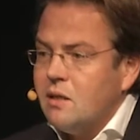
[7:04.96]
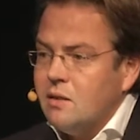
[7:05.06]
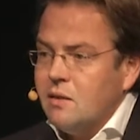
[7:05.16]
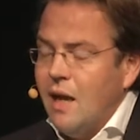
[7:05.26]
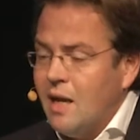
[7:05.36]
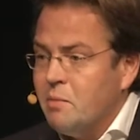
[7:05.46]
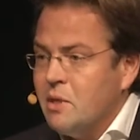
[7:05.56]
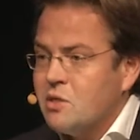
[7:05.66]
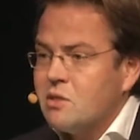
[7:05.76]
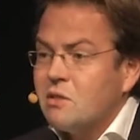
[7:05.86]

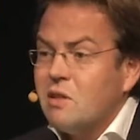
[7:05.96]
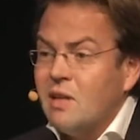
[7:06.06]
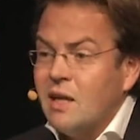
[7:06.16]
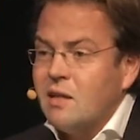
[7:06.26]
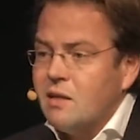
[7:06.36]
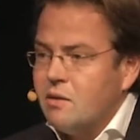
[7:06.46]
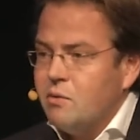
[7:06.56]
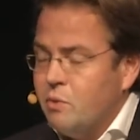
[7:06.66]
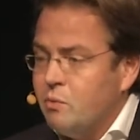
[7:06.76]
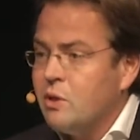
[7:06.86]
elements, like
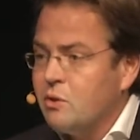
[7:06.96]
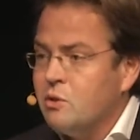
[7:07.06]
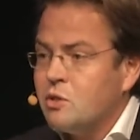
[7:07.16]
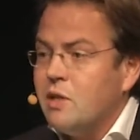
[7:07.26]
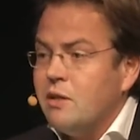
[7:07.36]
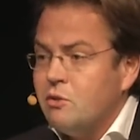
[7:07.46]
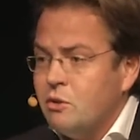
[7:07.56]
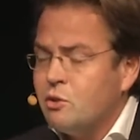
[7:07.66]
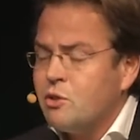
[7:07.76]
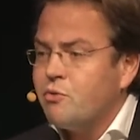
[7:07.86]
we could use
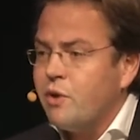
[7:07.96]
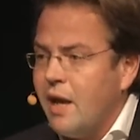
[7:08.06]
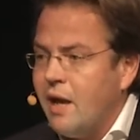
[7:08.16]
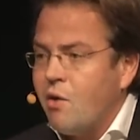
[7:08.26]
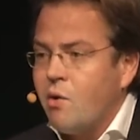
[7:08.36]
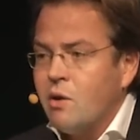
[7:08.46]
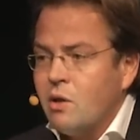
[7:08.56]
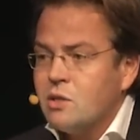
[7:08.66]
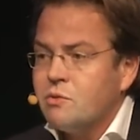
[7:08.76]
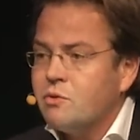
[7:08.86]
it for air and
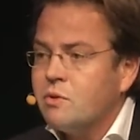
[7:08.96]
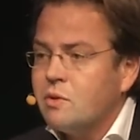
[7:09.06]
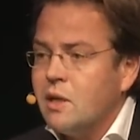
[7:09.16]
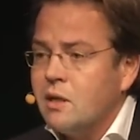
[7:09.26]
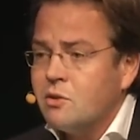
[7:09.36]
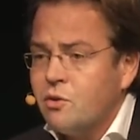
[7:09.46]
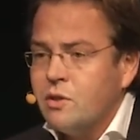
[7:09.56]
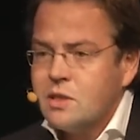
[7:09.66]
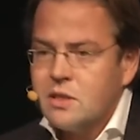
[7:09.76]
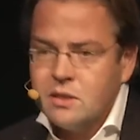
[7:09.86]
also for
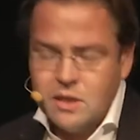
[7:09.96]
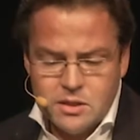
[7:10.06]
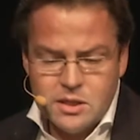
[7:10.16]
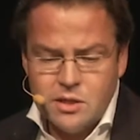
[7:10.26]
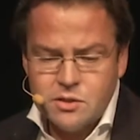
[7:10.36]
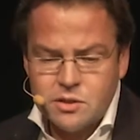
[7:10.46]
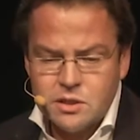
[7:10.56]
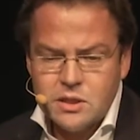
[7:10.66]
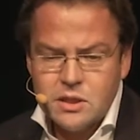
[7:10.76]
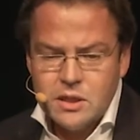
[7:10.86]
electronics and
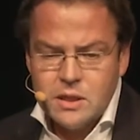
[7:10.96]
sensors.